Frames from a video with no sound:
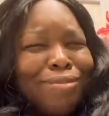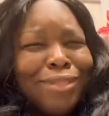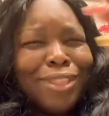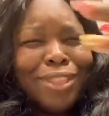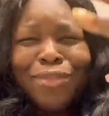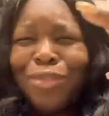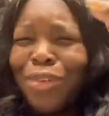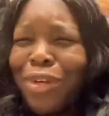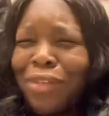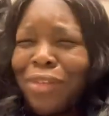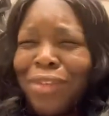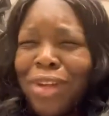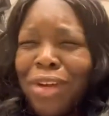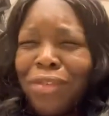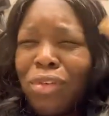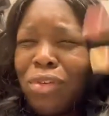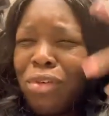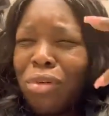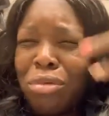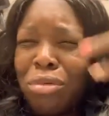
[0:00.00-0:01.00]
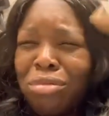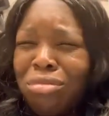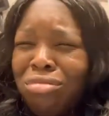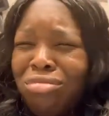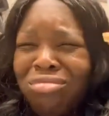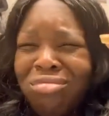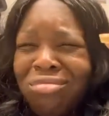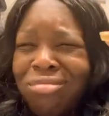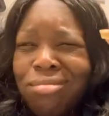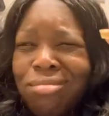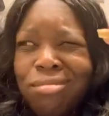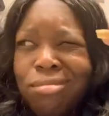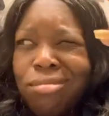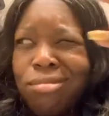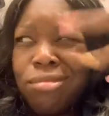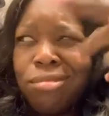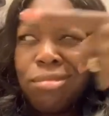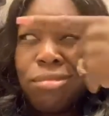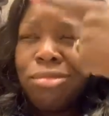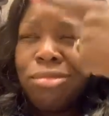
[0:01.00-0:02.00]
forty-five-year-old.
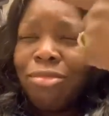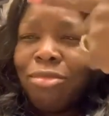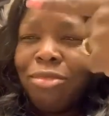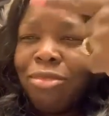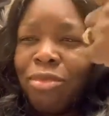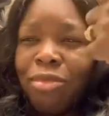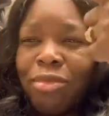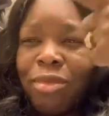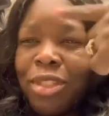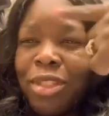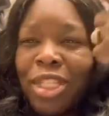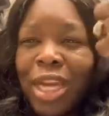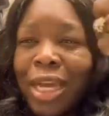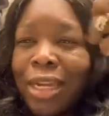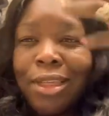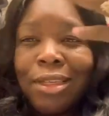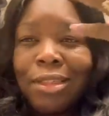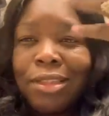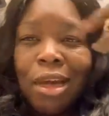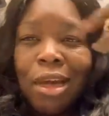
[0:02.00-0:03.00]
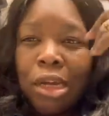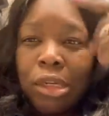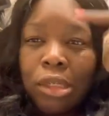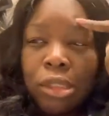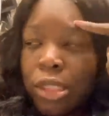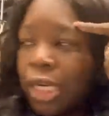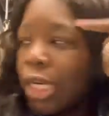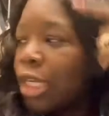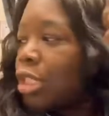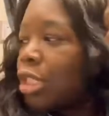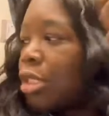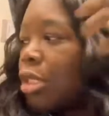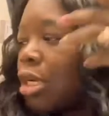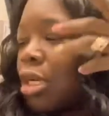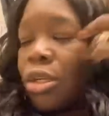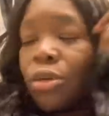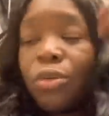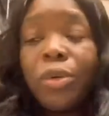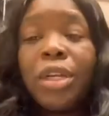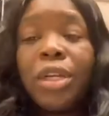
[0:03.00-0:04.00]
Chinese daughter, Asian
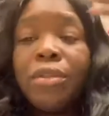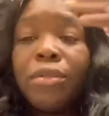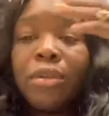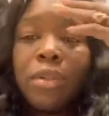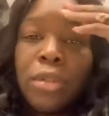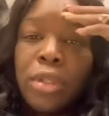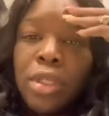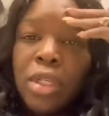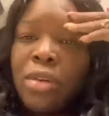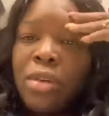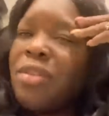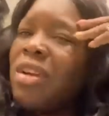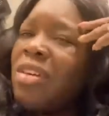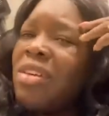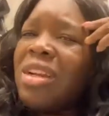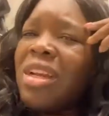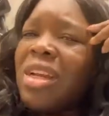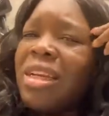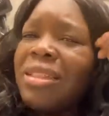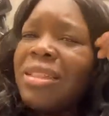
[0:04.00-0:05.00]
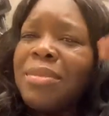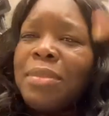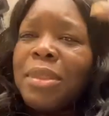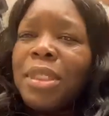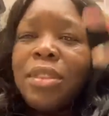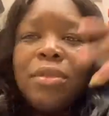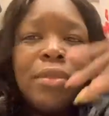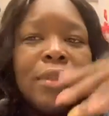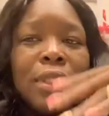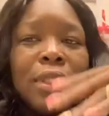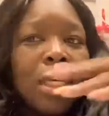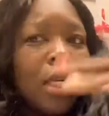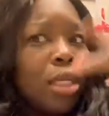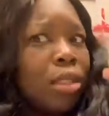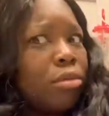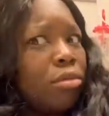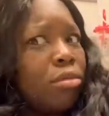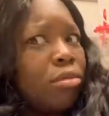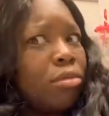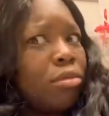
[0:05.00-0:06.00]
daughter, whatever. Very nice, but he was like,
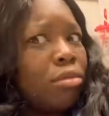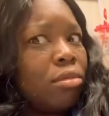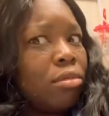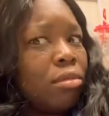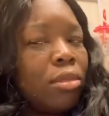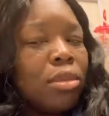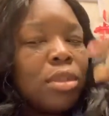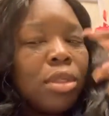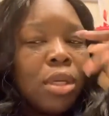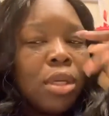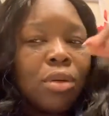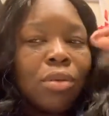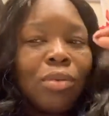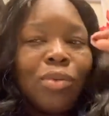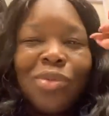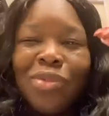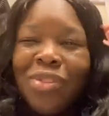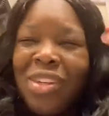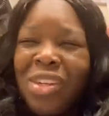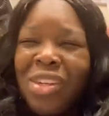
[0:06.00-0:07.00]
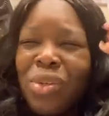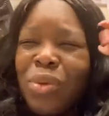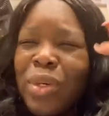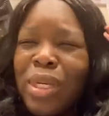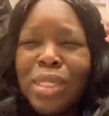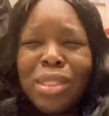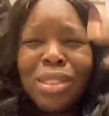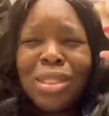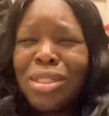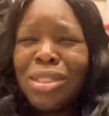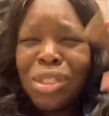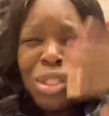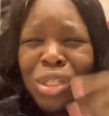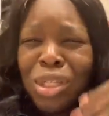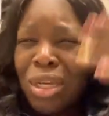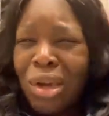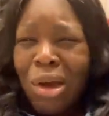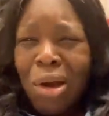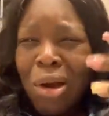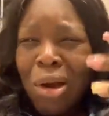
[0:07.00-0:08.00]
you know, very quick. Such an
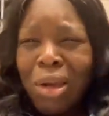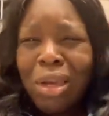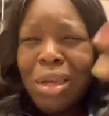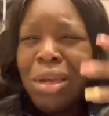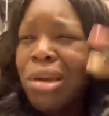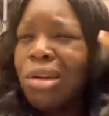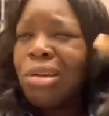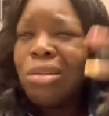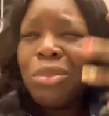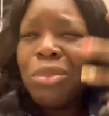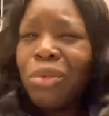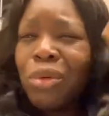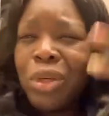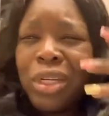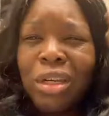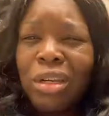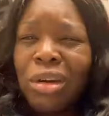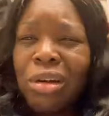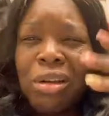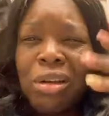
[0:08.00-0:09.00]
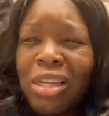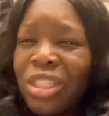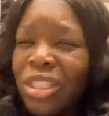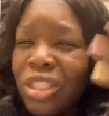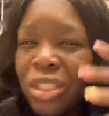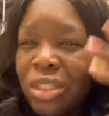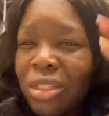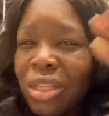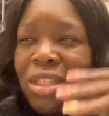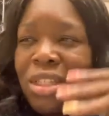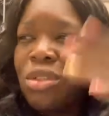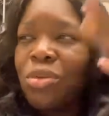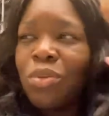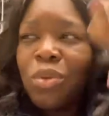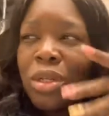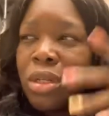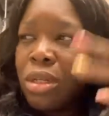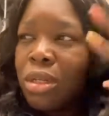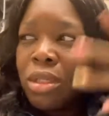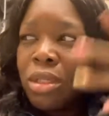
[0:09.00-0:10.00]
E R. E R don't be want to hear all that shit. They just
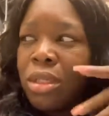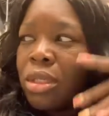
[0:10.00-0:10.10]
want to